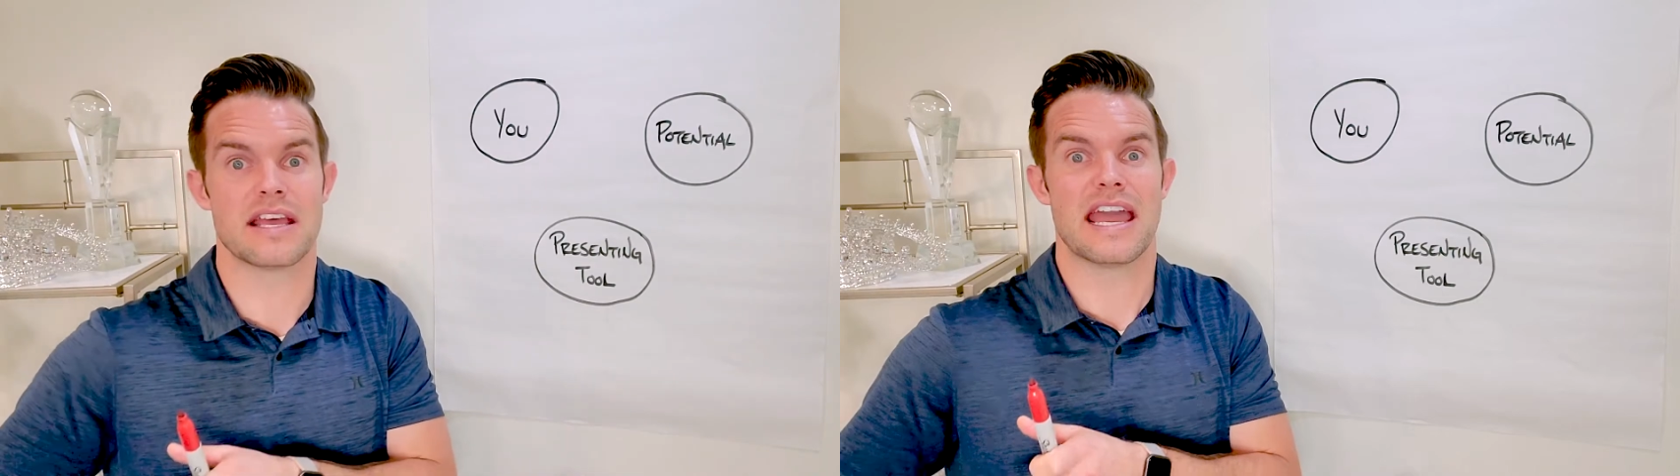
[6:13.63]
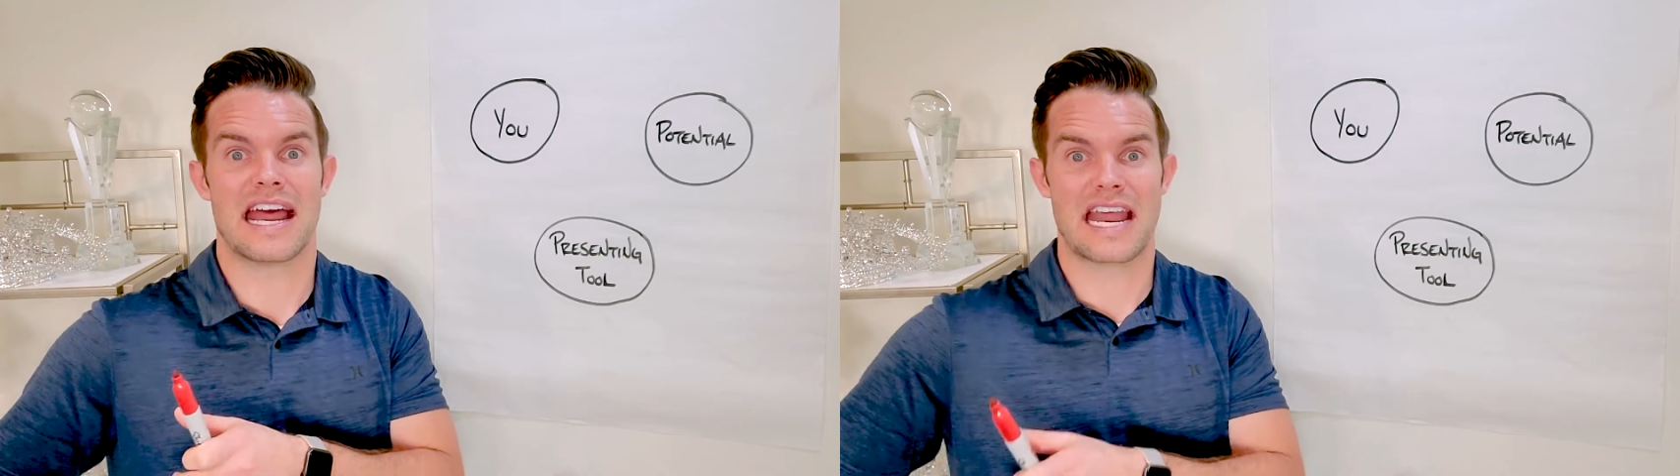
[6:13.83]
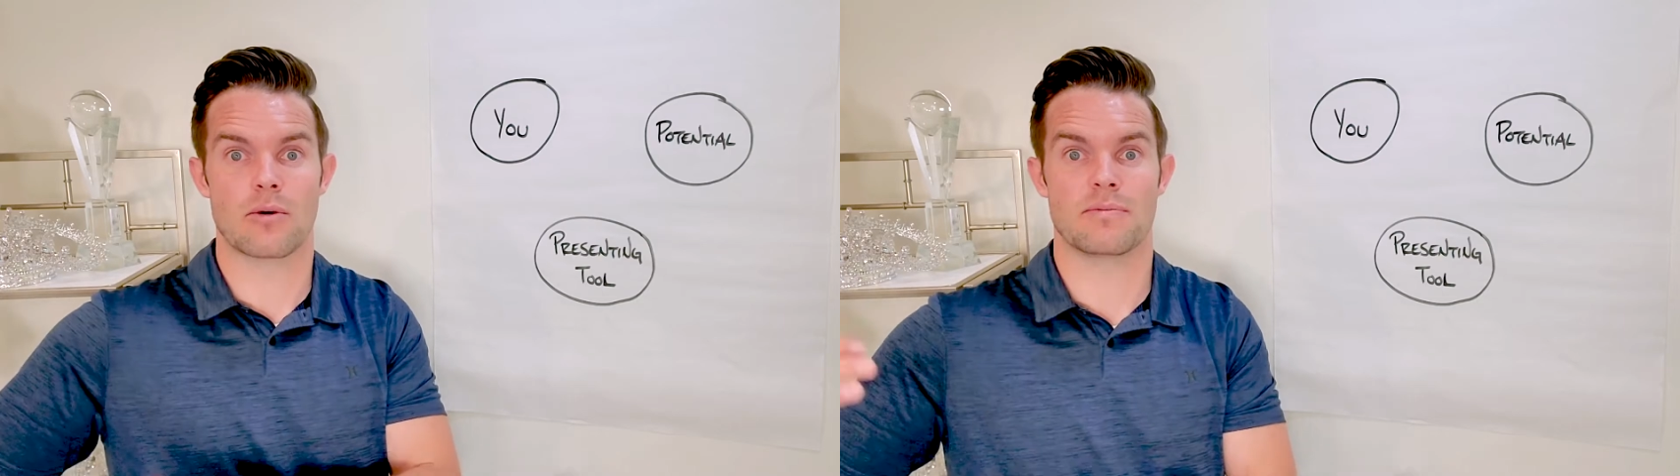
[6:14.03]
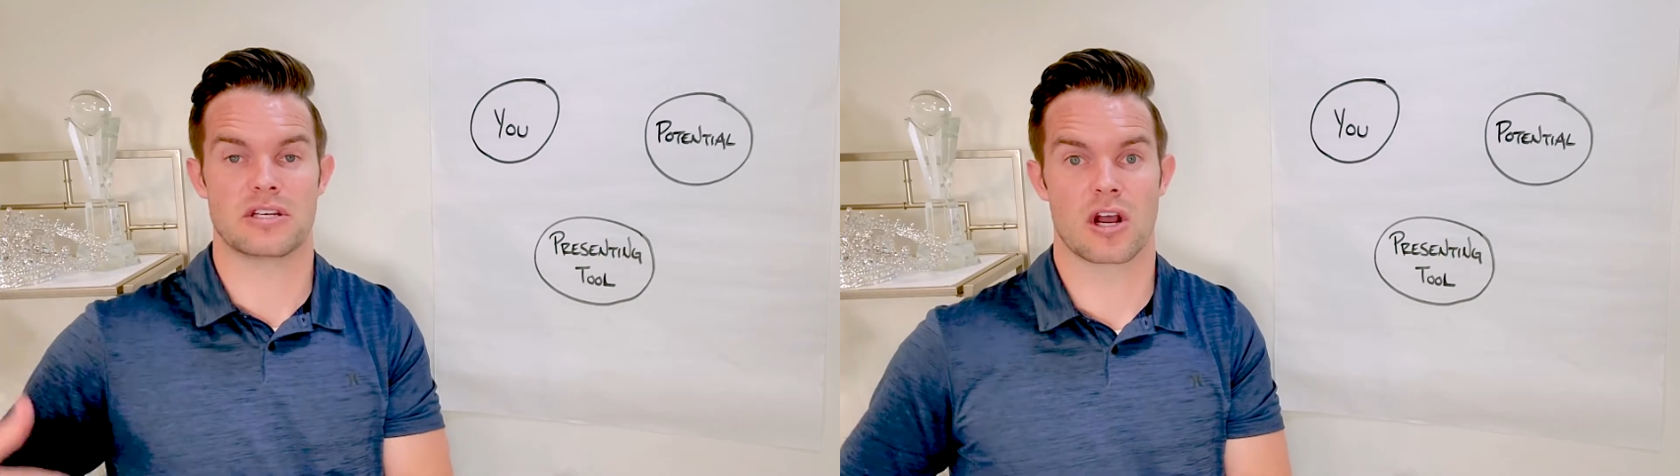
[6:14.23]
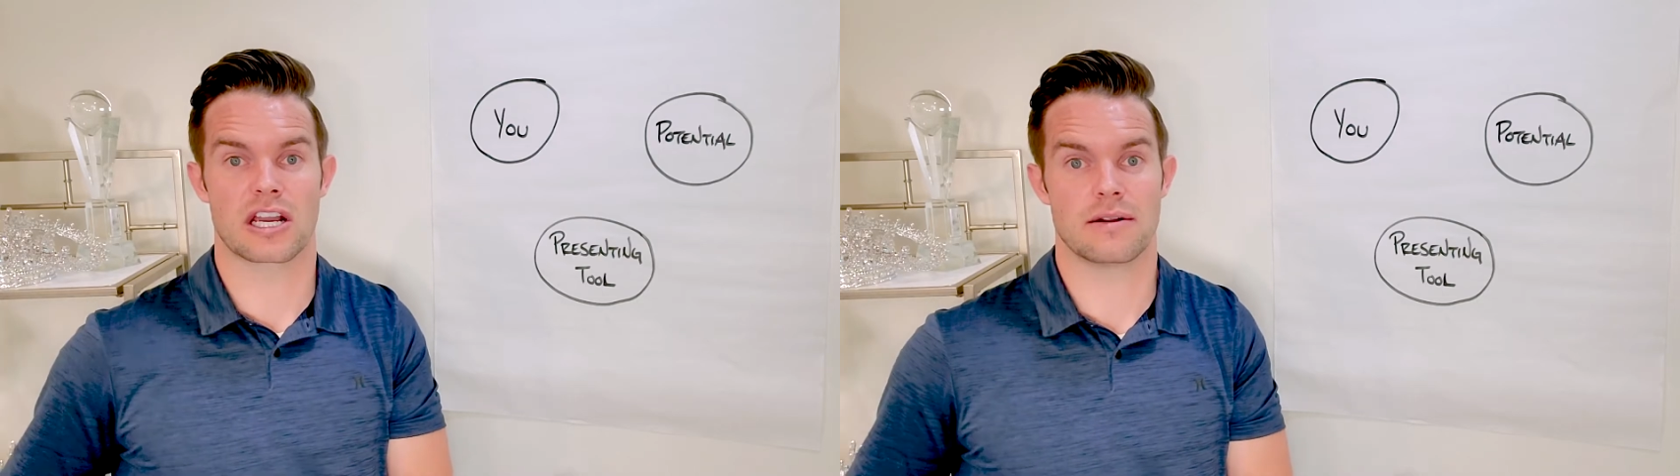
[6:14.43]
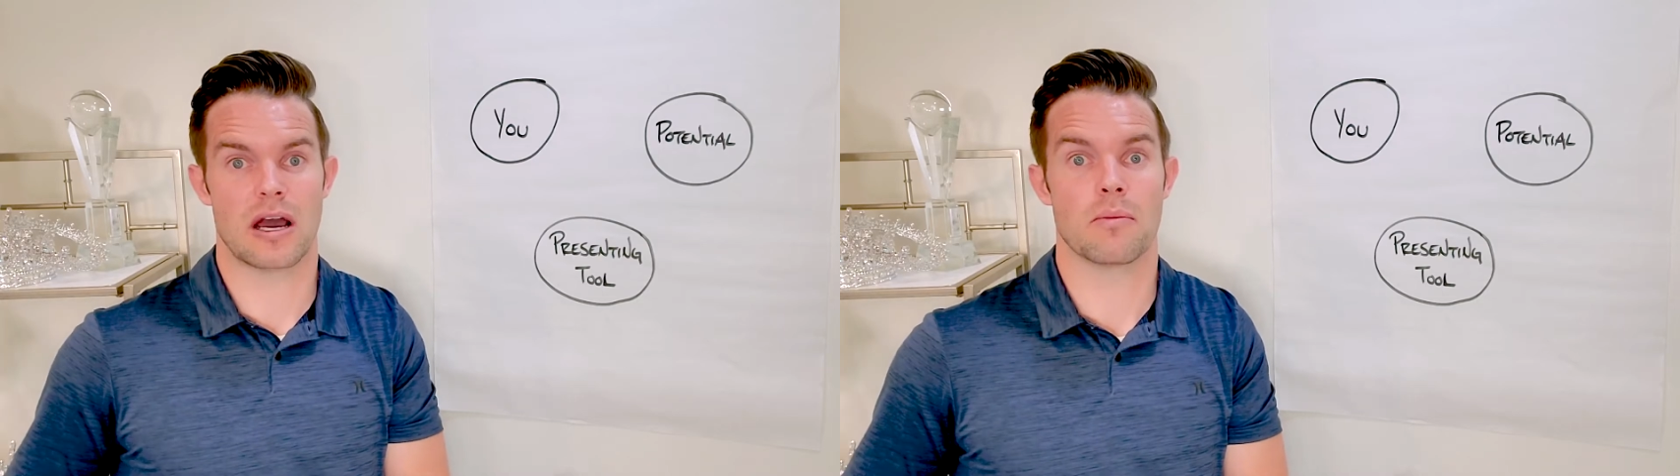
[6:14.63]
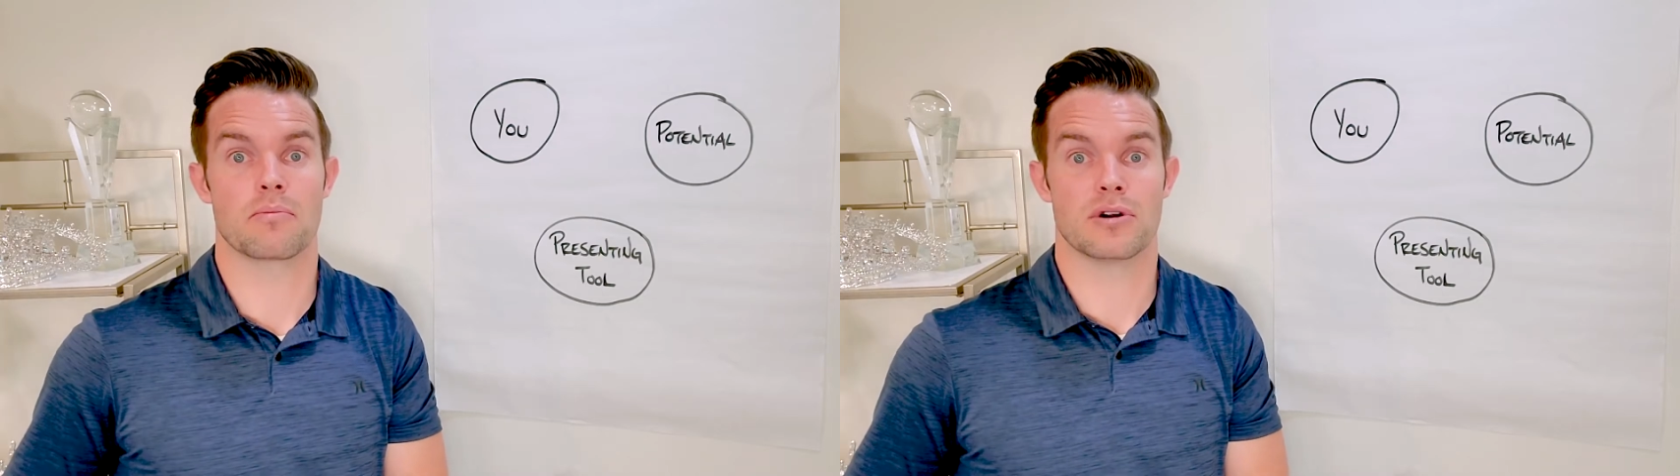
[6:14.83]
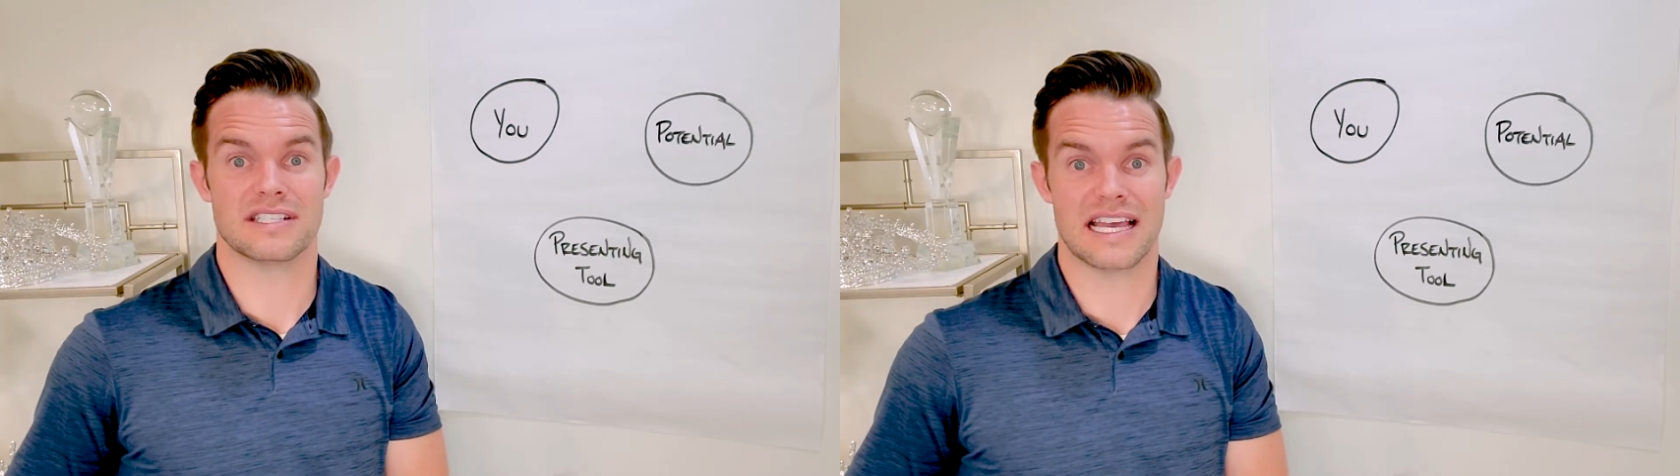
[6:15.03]
And now we've been talking about
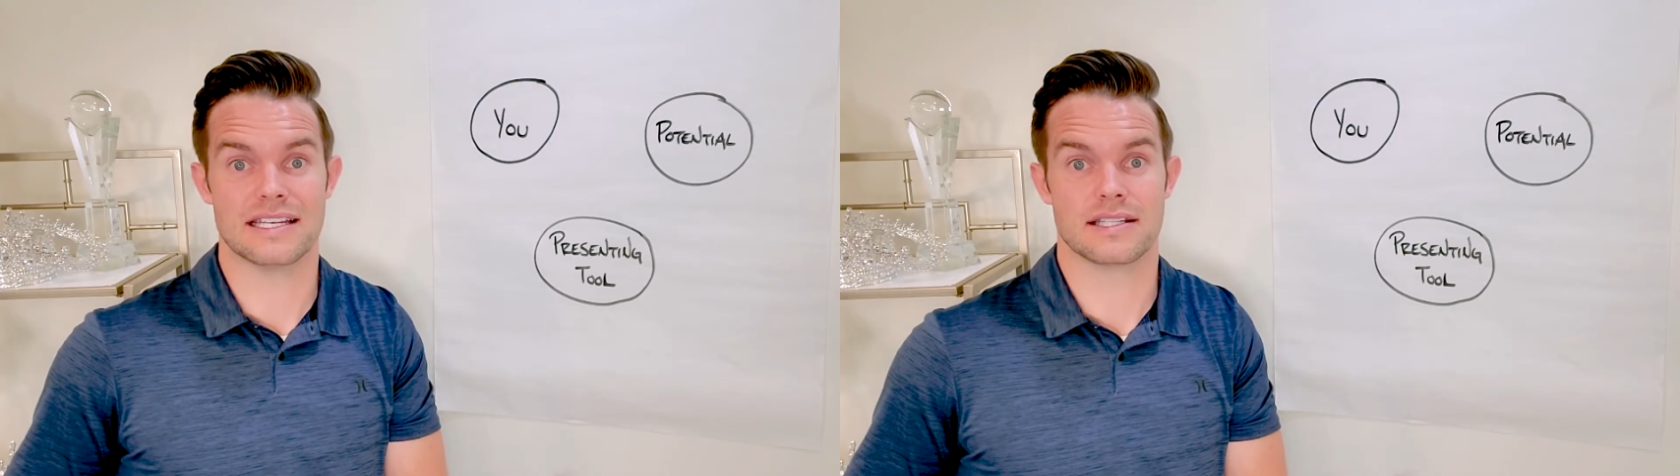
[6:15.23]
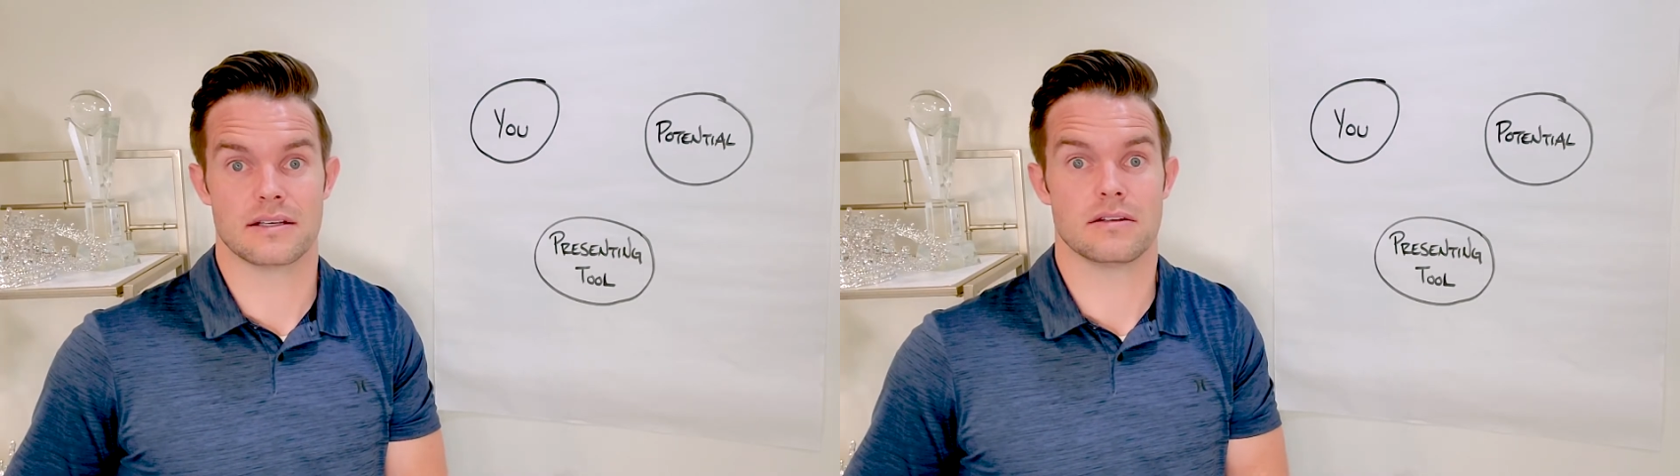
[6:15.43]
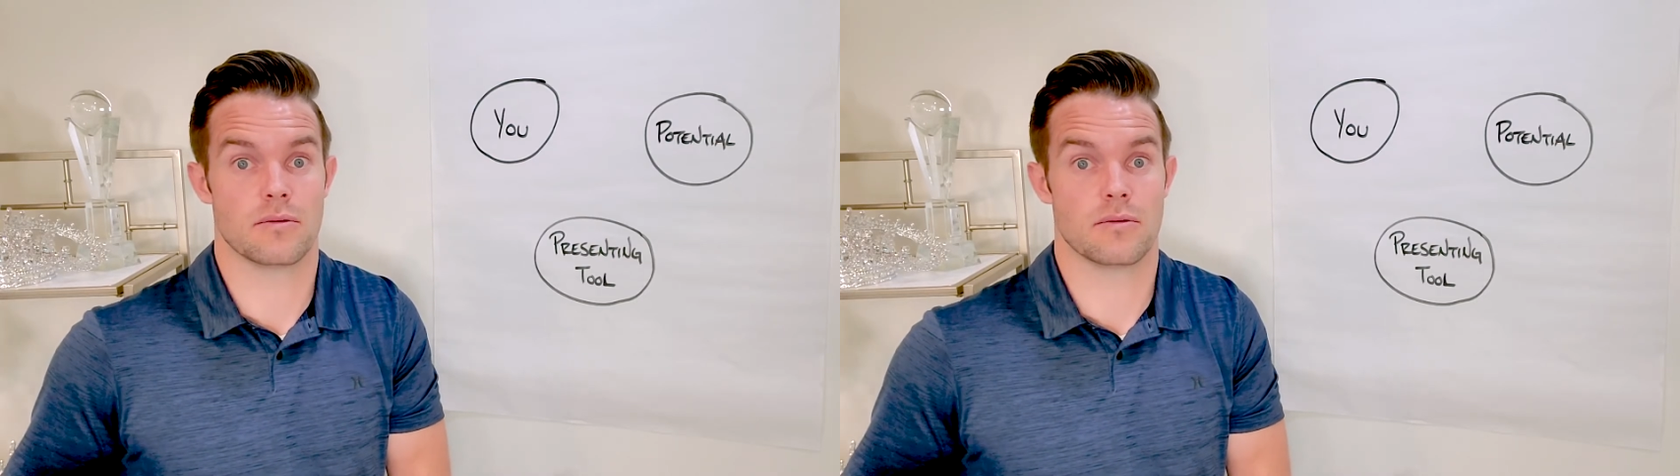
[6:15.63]
the